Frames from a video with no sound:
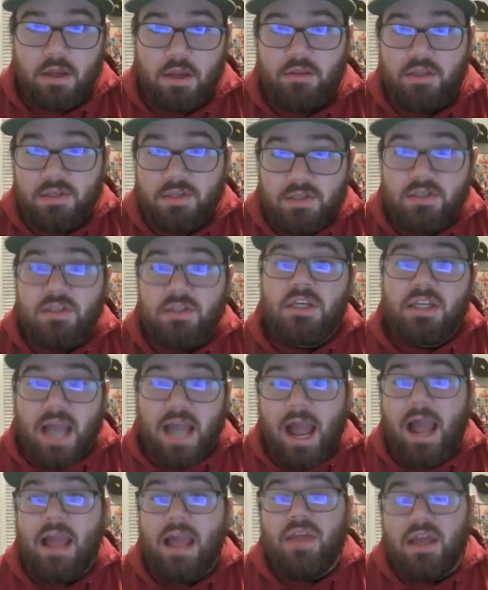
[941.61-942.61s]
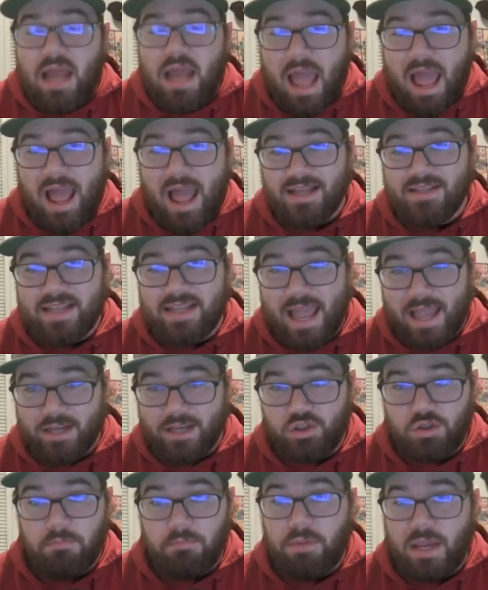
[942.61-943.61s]
This is a guy that has
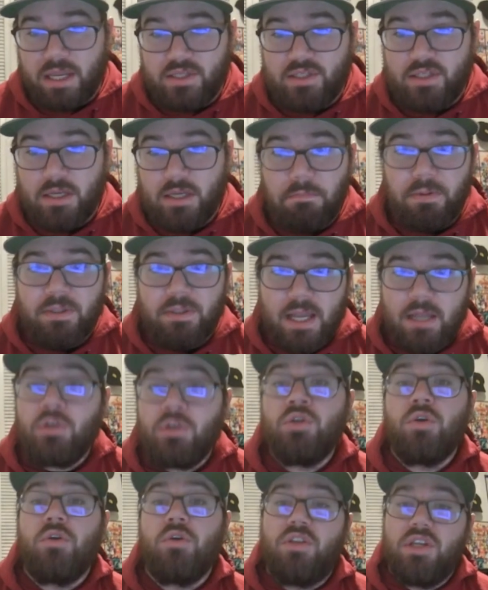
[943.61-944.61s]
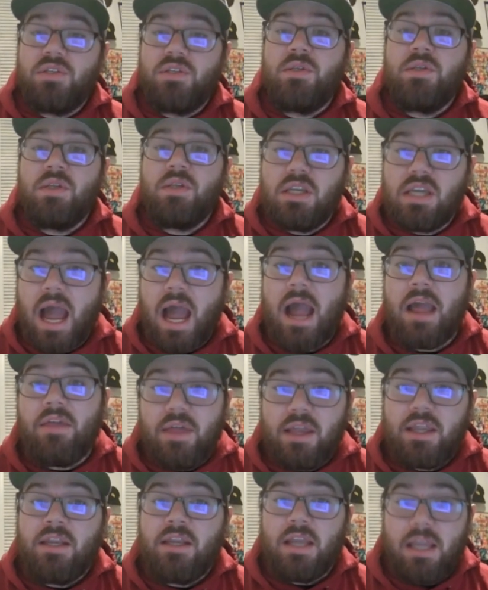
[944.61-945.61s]
extra base hit potential. This is a guy
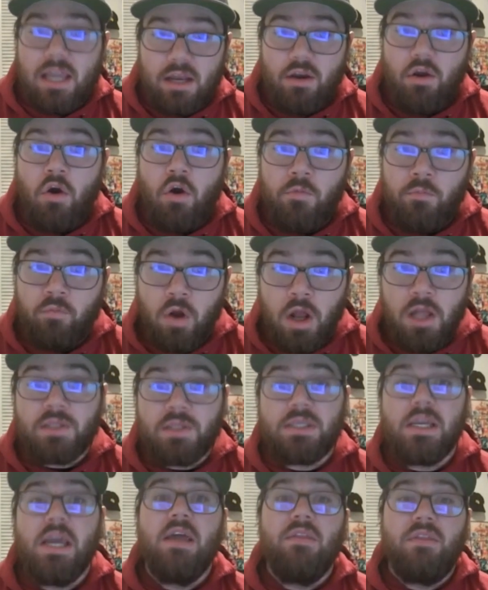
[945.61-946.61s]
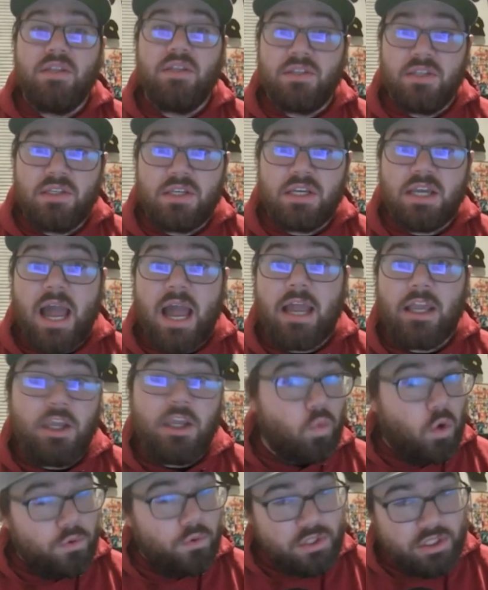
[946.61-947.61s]
that can hit home runs. This is a guy, he
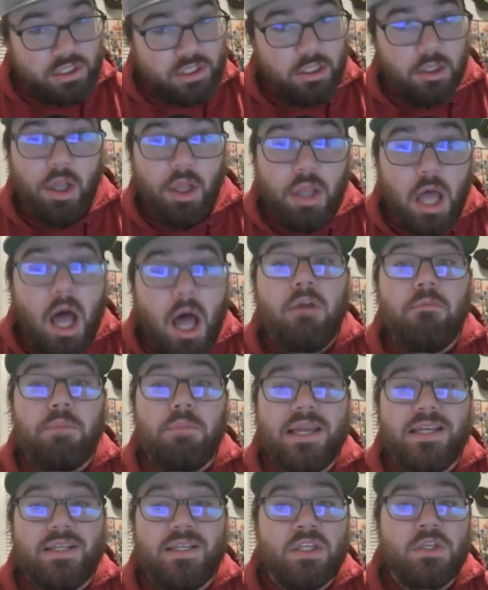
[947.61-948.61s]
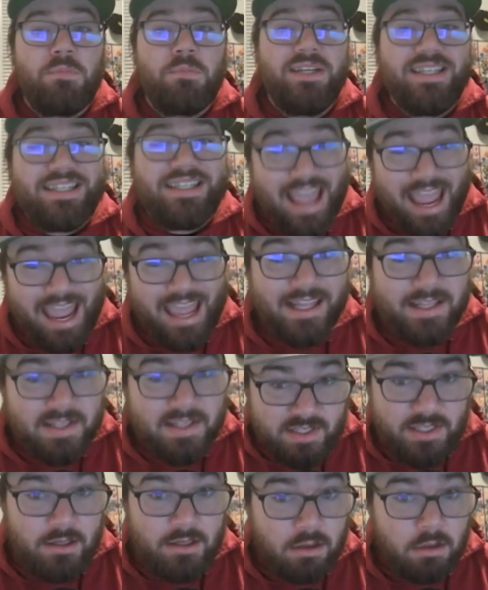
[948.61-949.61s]
won't steal a lot of bases, but can
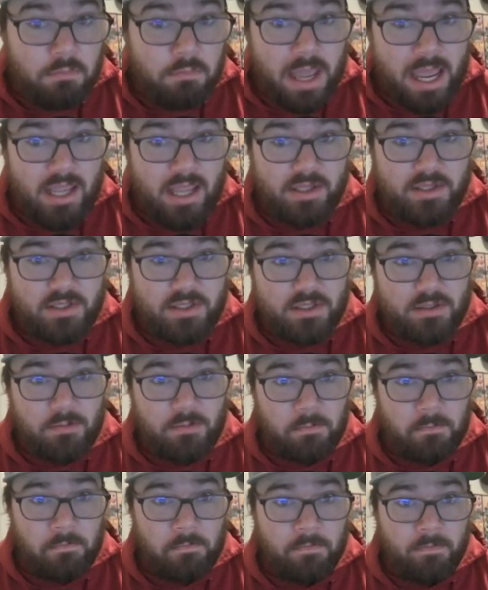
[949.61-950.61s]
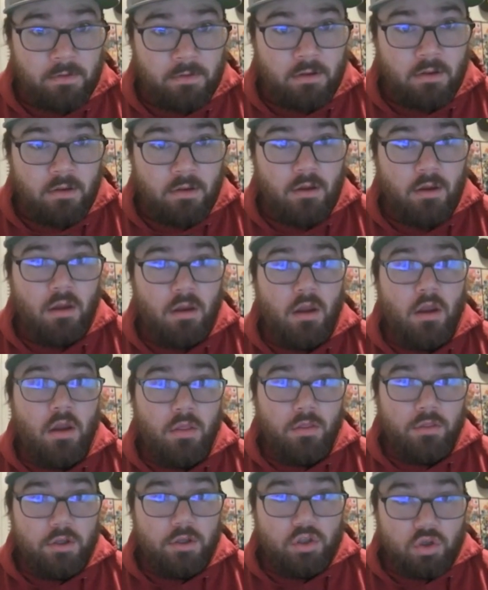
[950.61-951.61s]
steal a base.
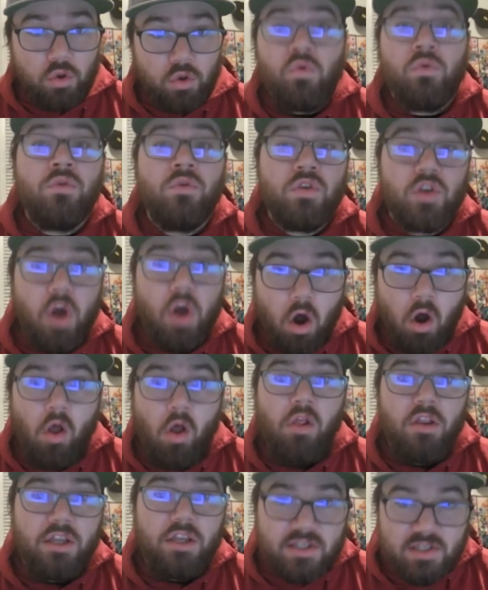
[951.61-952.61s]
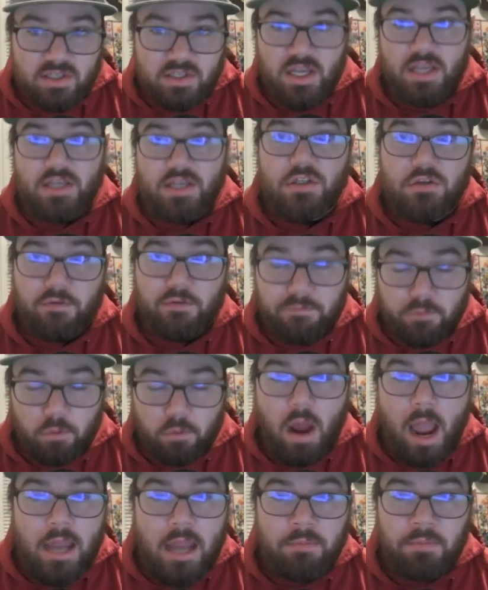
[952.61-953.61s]
The tools all exist for
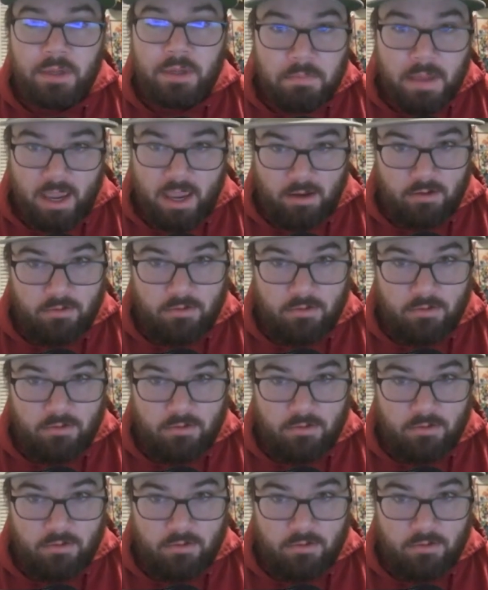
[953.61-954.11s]
Ryan McMahon.